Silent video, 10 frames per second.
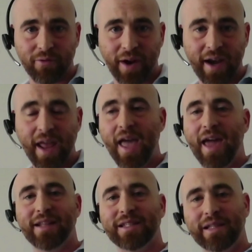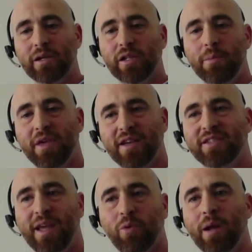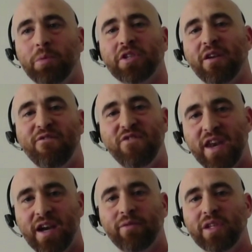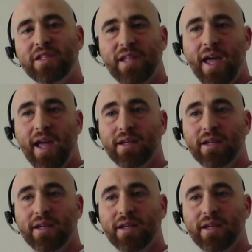And it's literally because they were able to definitively state